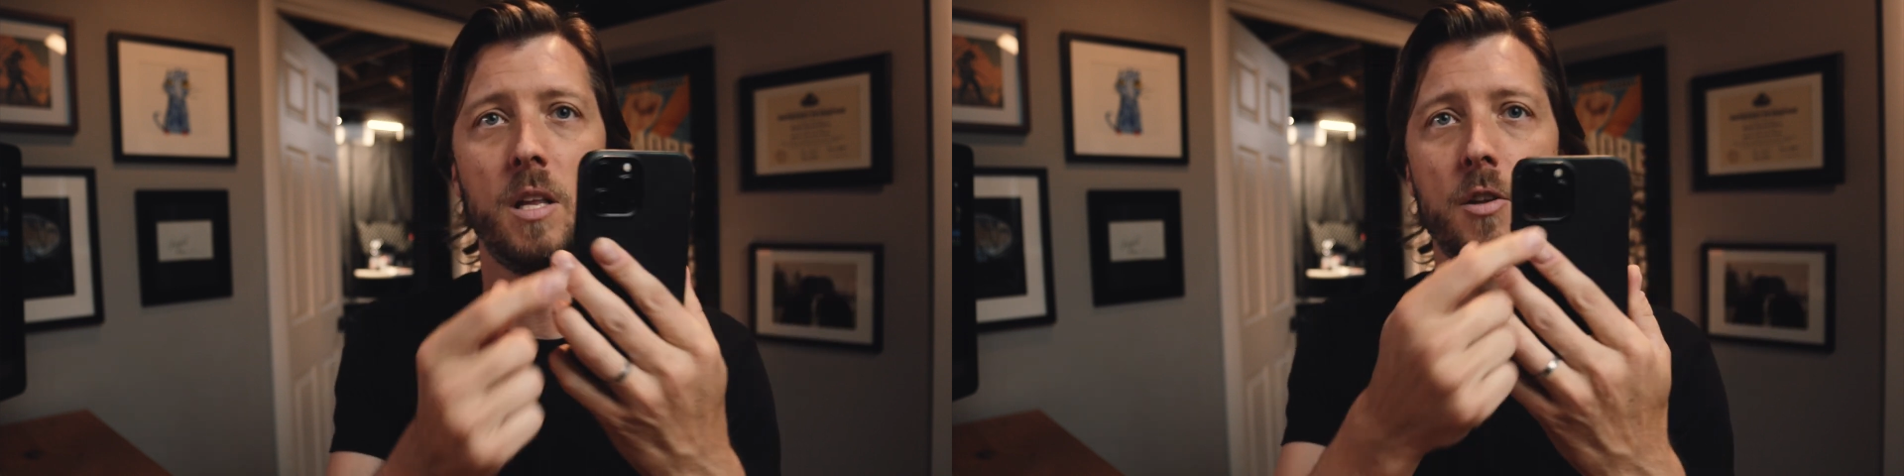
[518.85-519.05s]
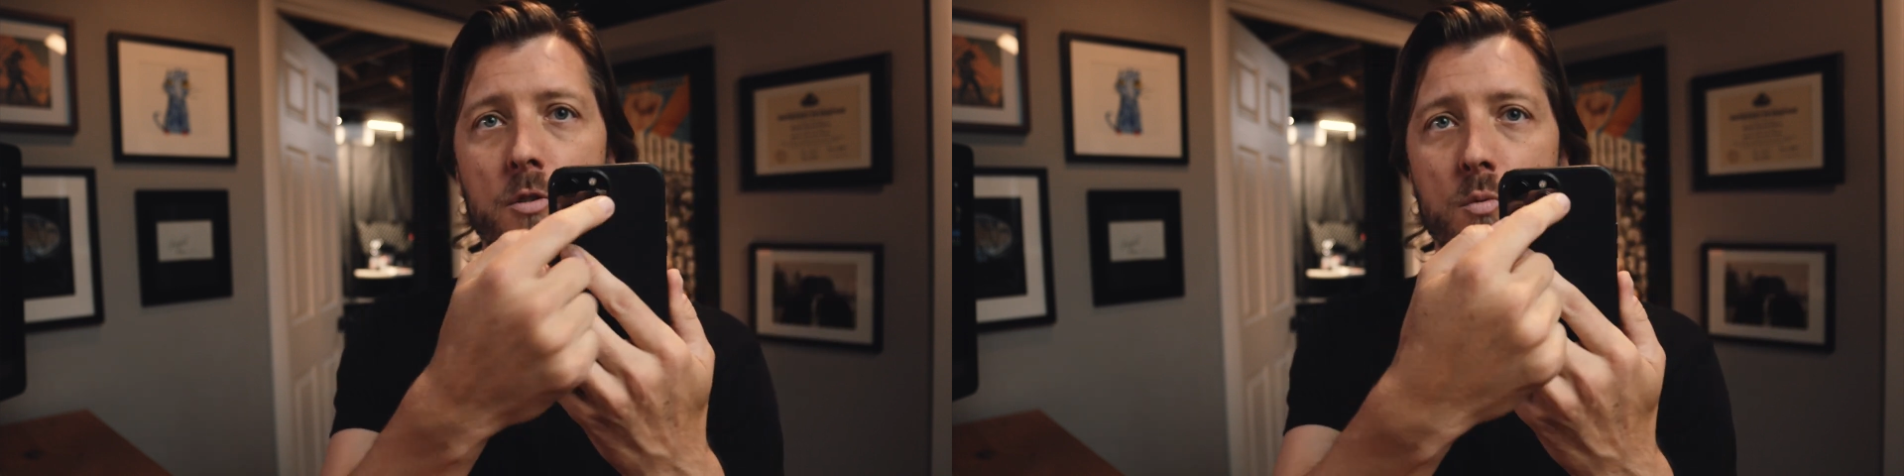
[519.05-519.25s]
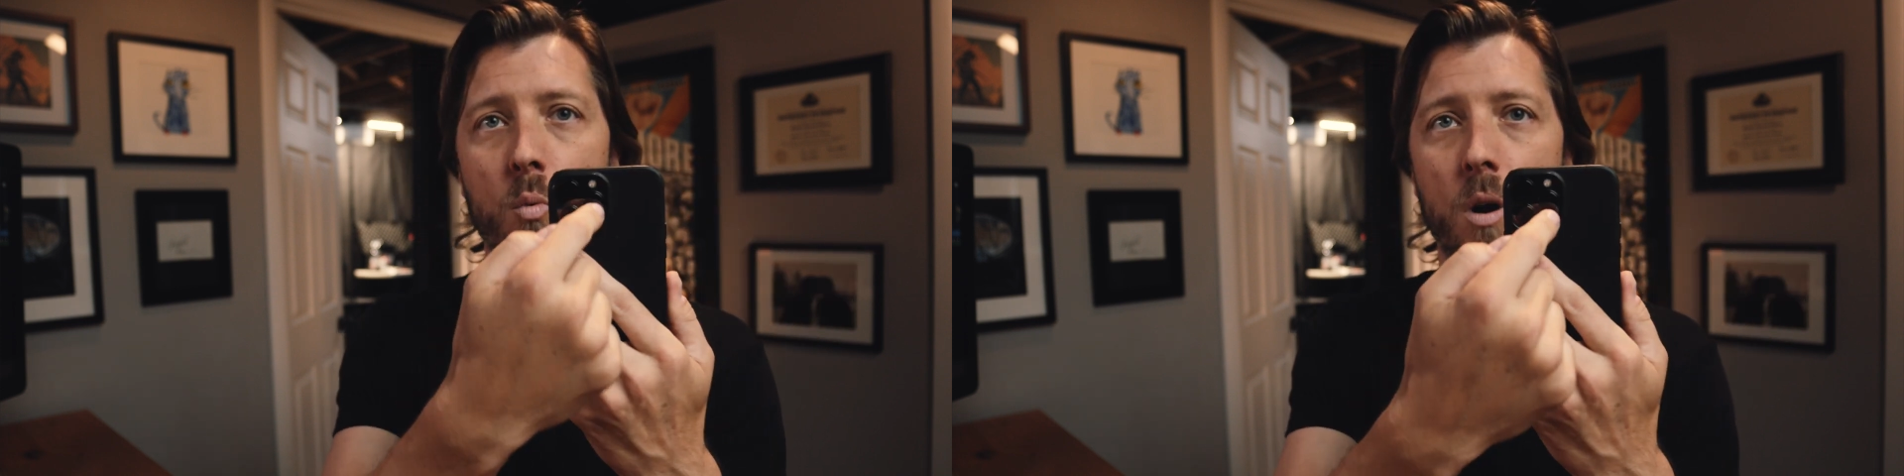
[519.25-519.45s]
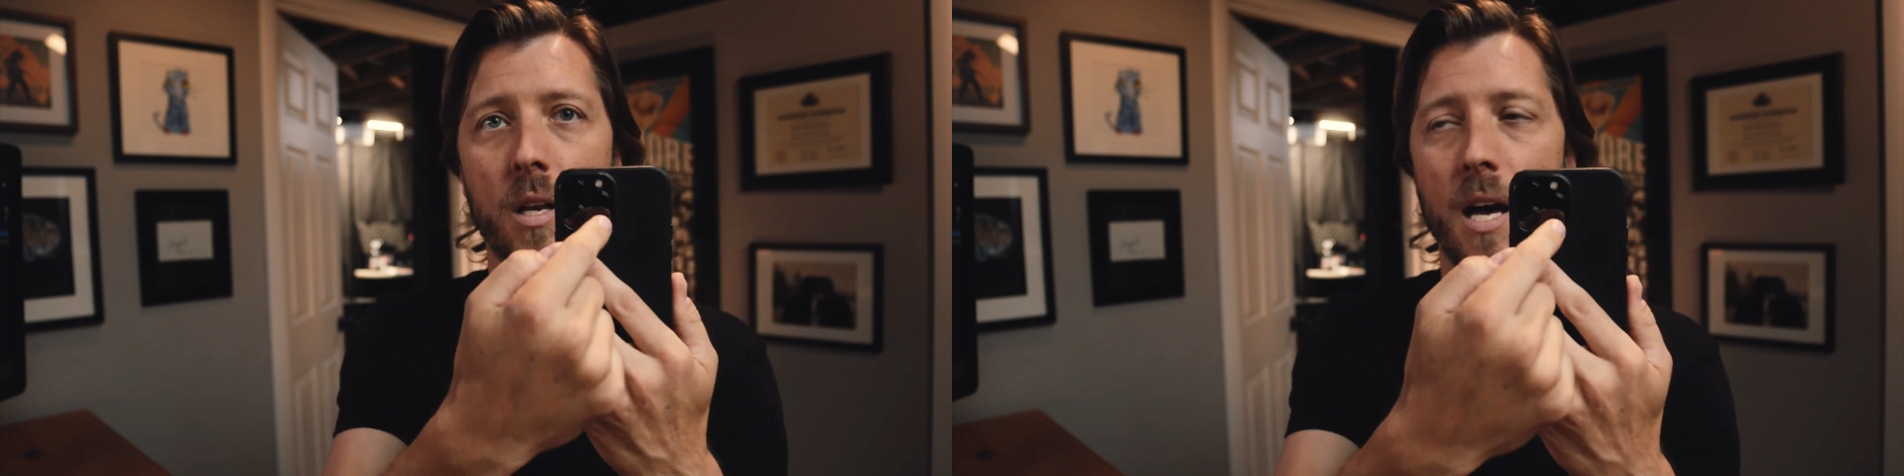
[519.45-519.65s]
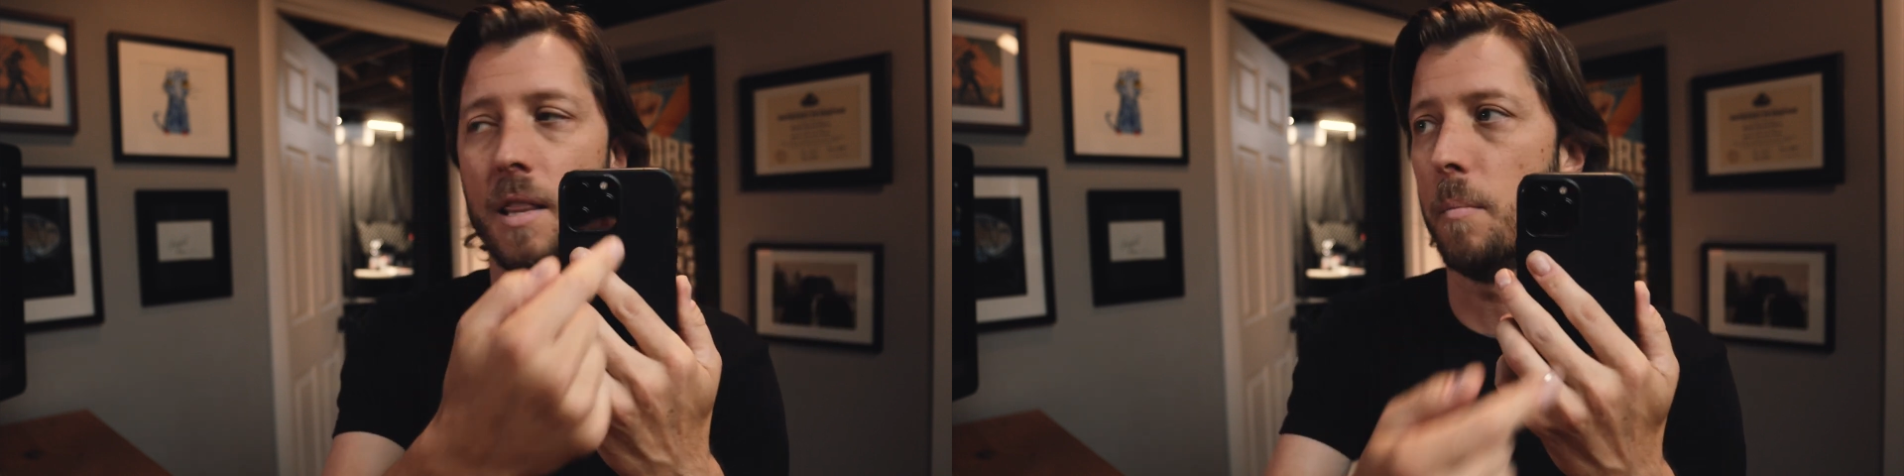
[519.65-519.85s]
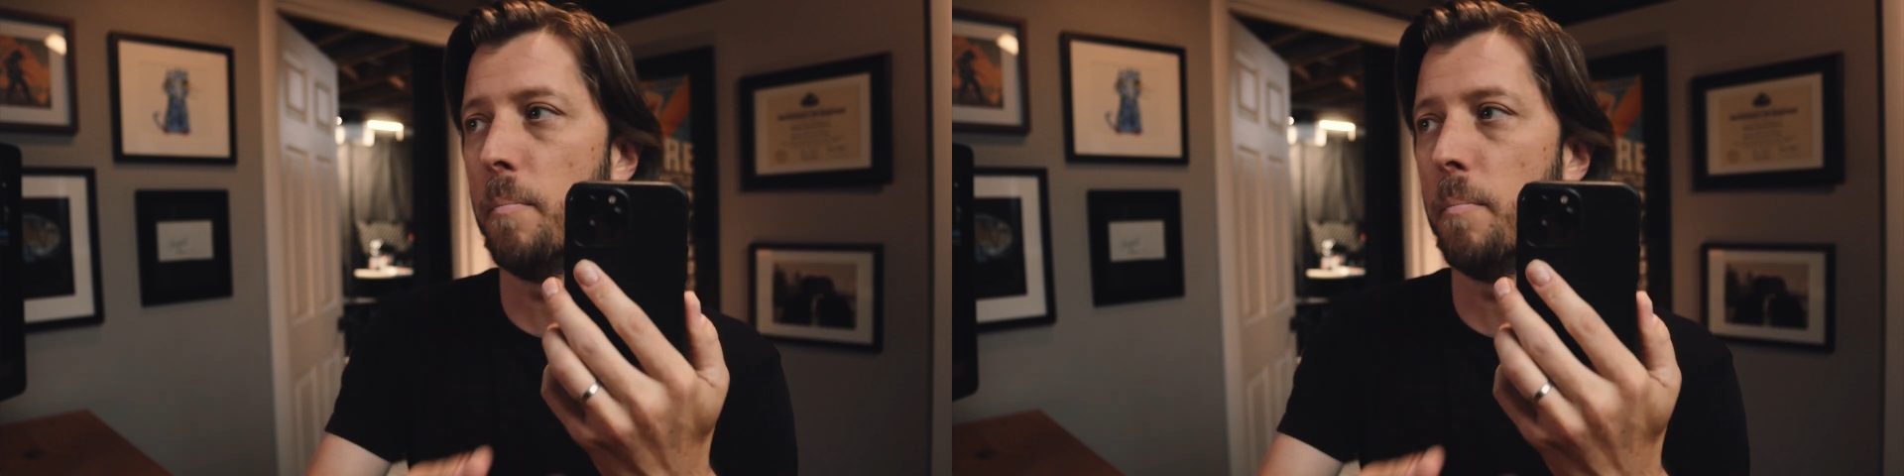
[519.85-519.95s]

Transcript: and there's one on the